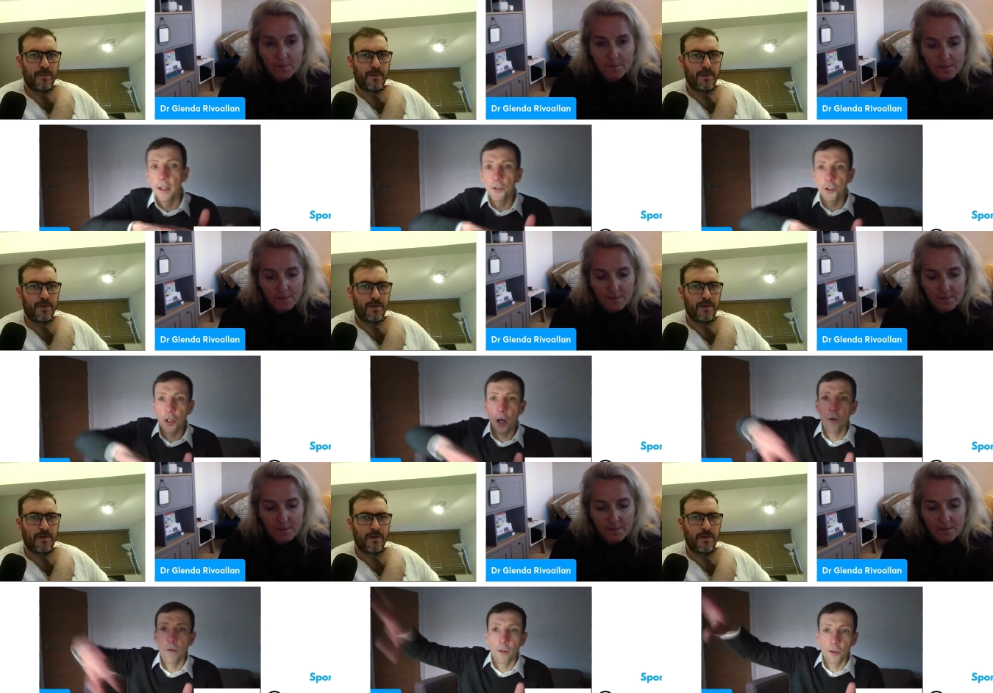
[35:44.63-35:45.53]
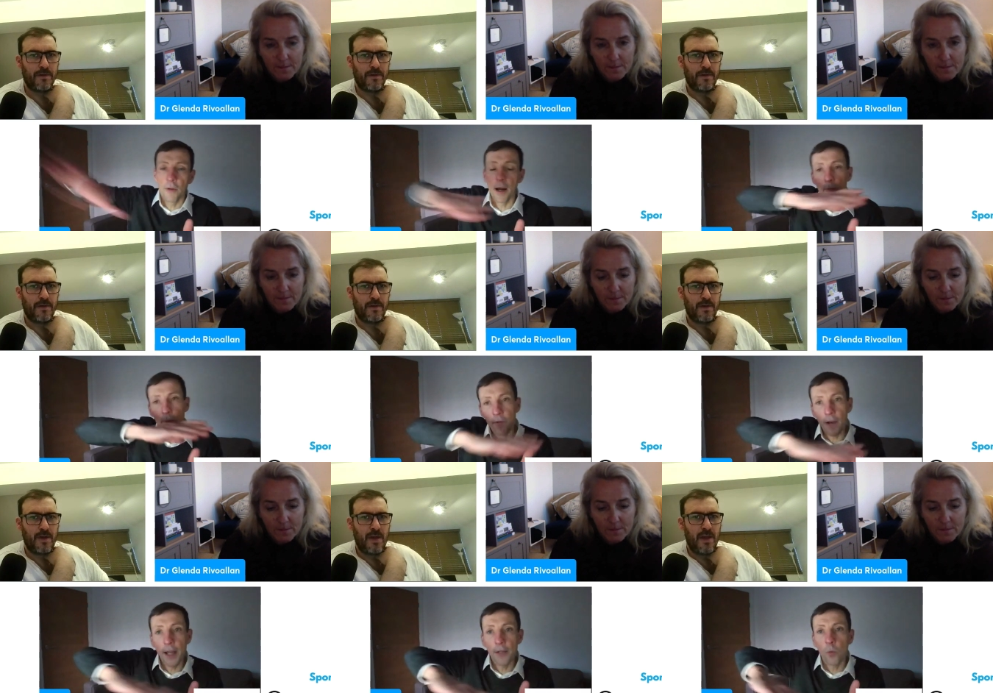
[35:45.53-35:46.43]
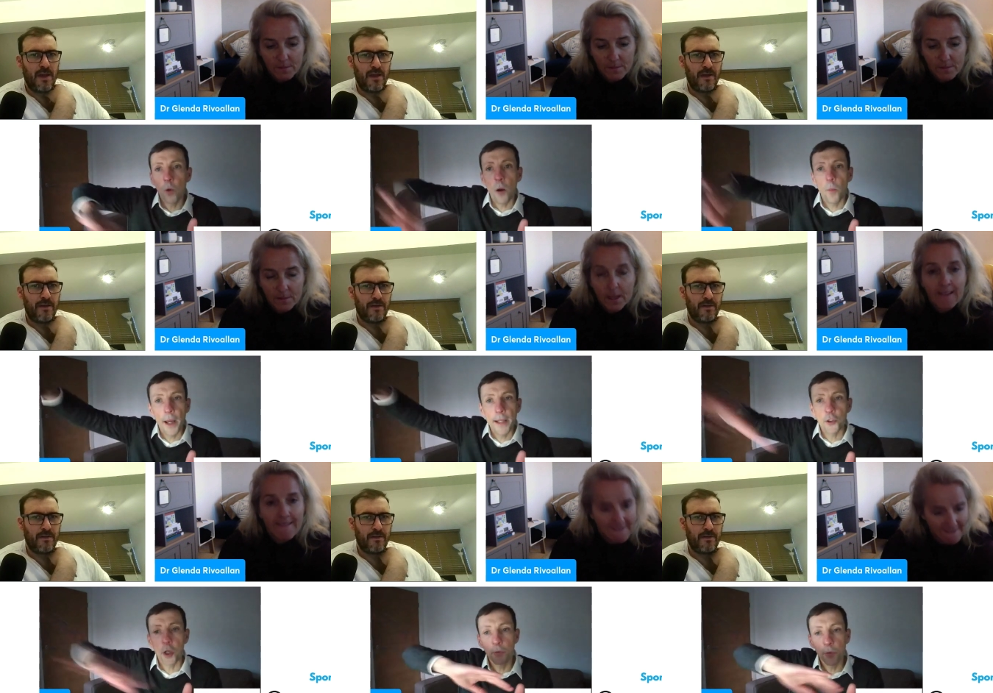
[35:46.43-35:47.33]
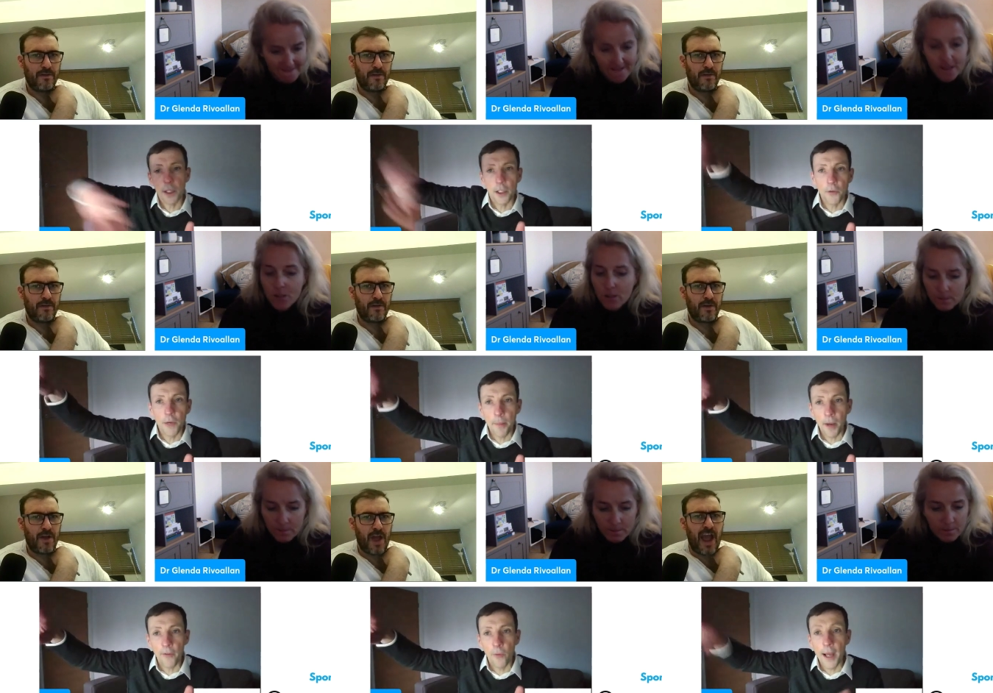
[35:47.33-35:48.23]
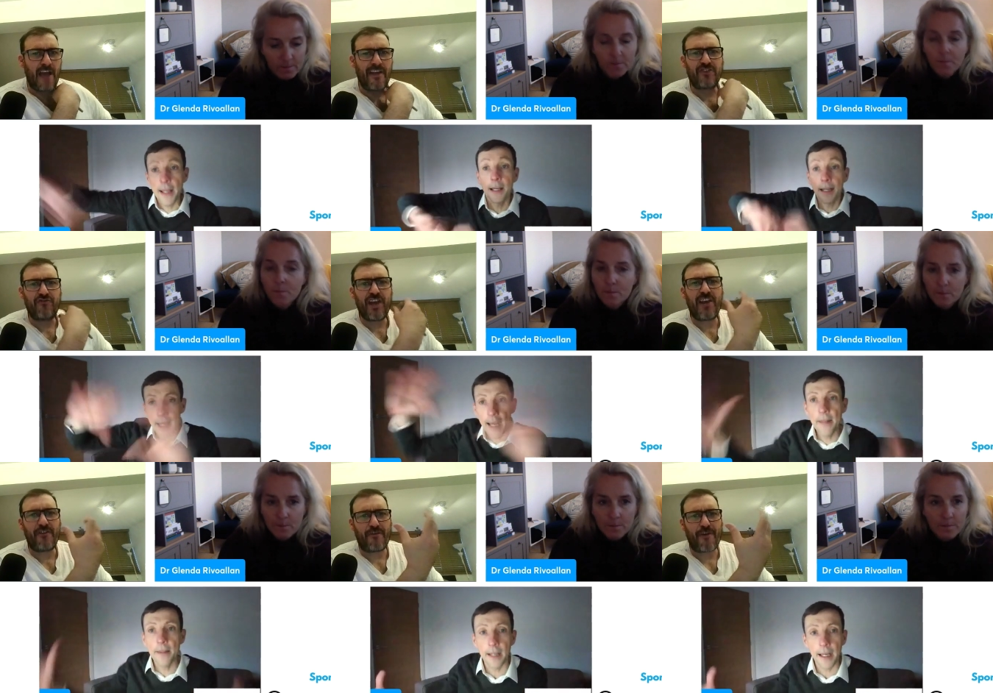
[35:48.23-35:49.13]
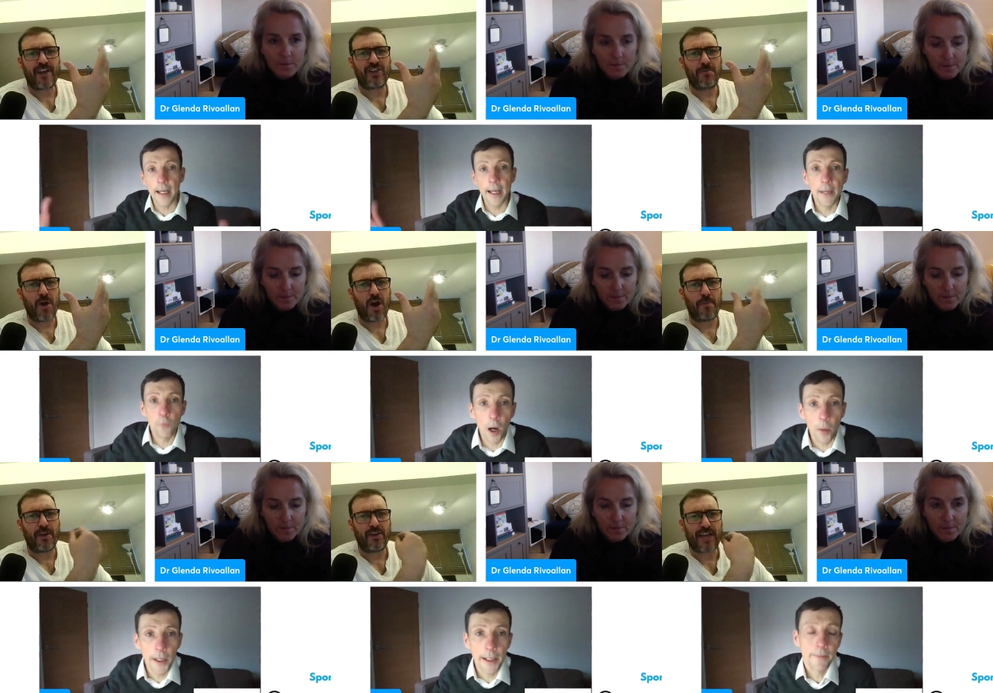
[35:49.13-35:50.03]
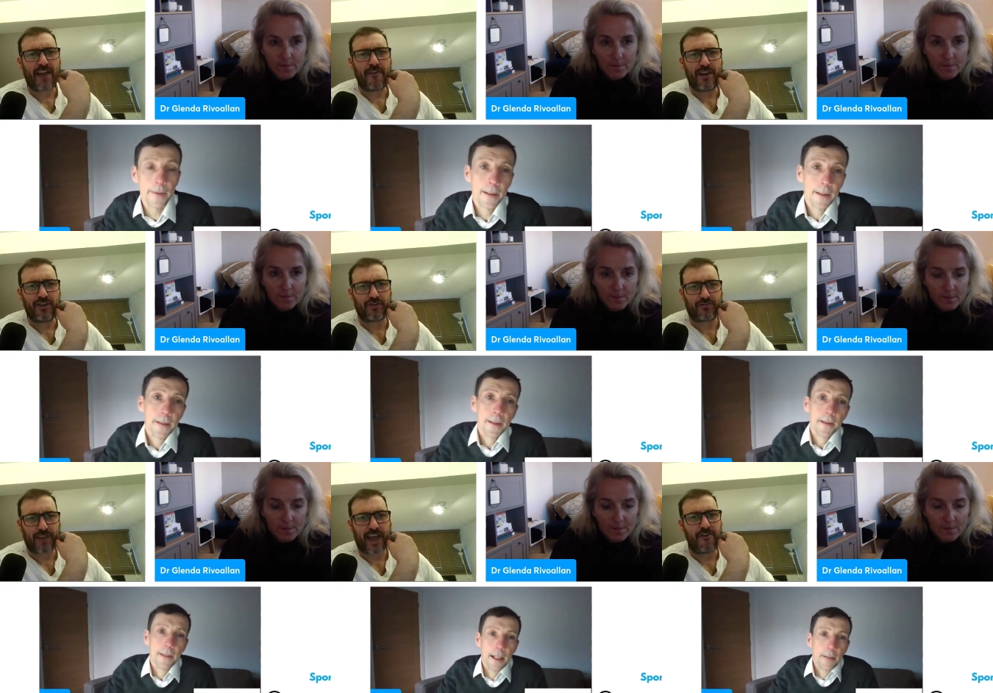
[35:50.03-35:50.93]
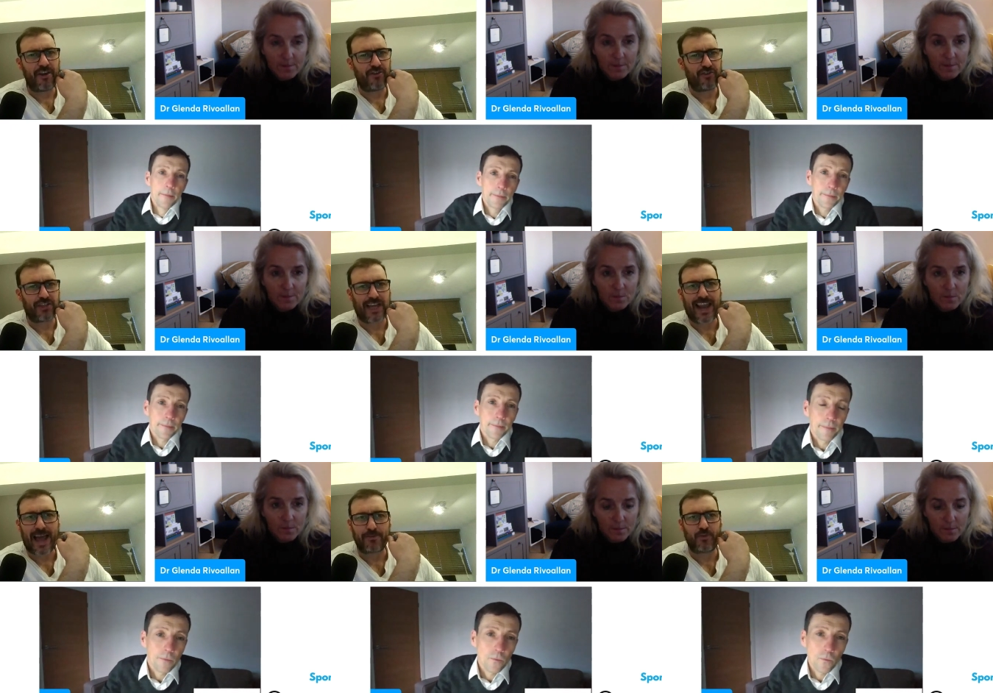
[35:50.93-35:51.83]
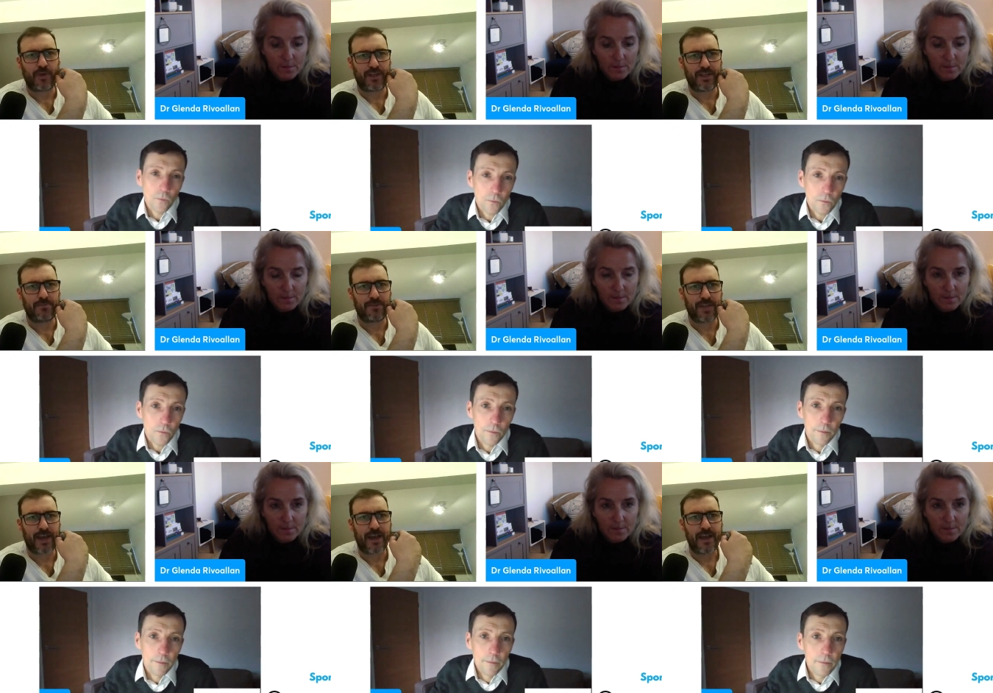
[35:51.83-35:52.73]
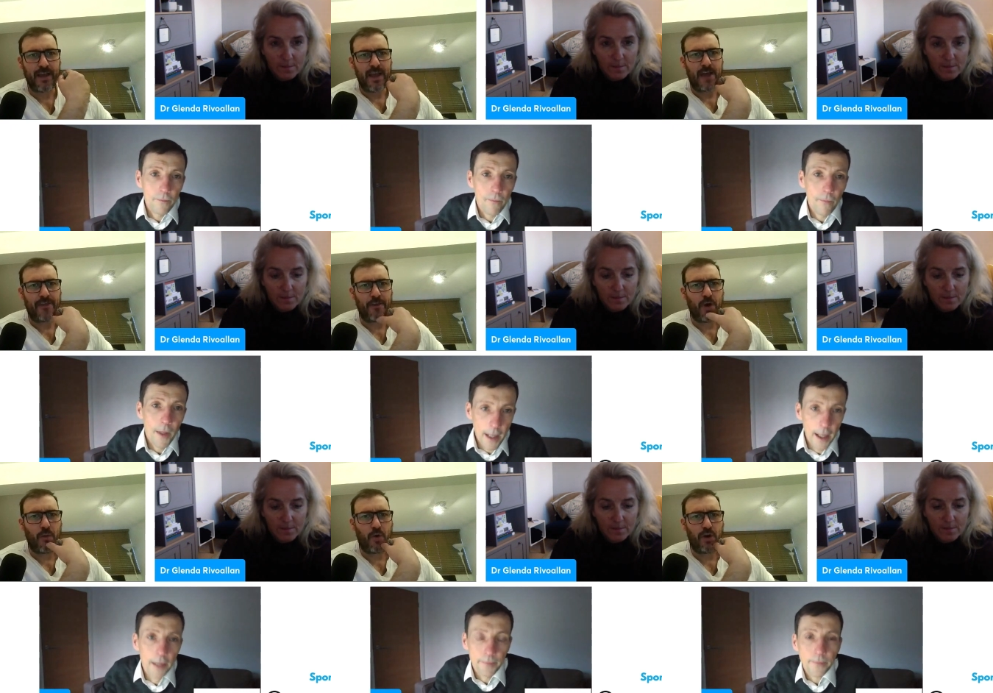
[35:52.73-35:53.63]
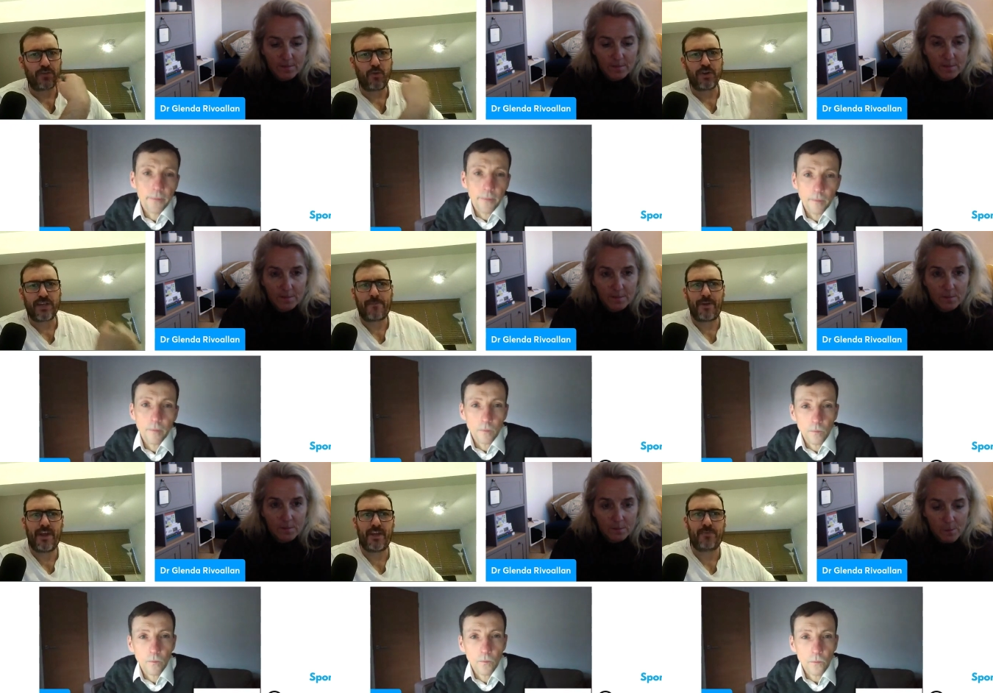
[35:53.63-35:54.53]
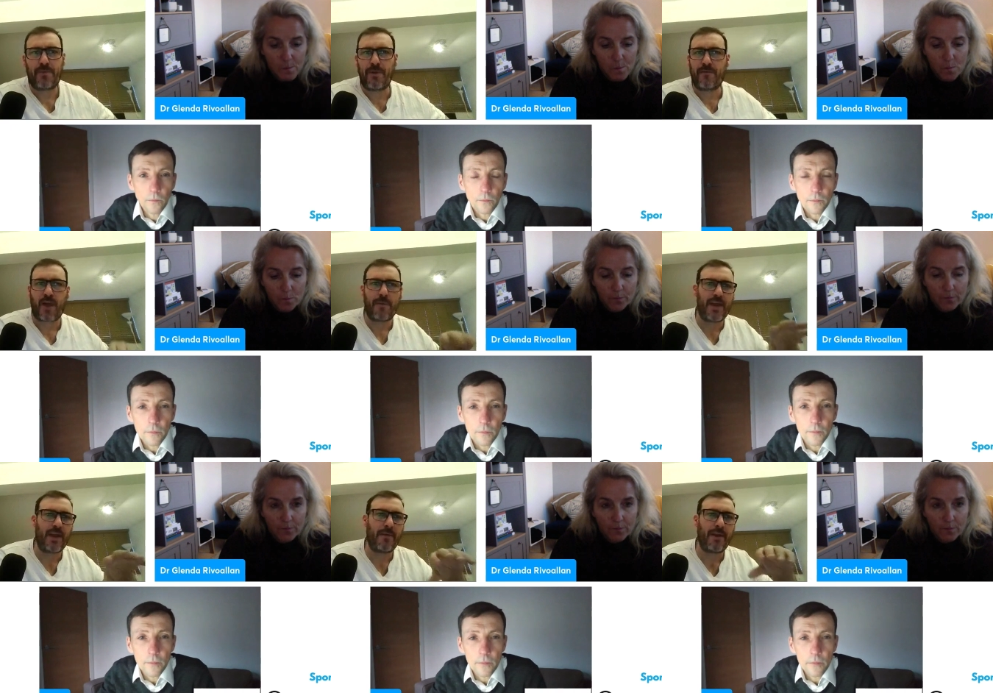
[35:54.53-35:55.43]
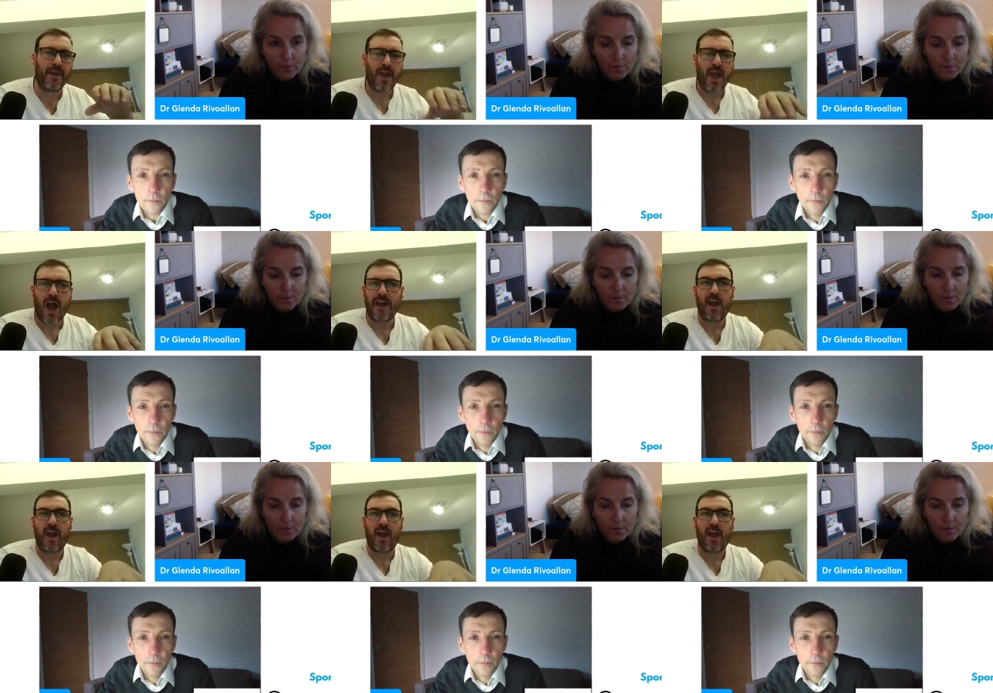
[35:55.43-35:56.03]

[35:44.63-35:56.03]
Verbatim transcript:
Speaker 1: and show provide well-paid jobs with a career pathway. And that's really refreshing, Mo, mm-hmm. because our
Speaker 2: industry our industry's collapsed when it's come to that. I think yeah. what what's what's happened is people have come in. I mean, I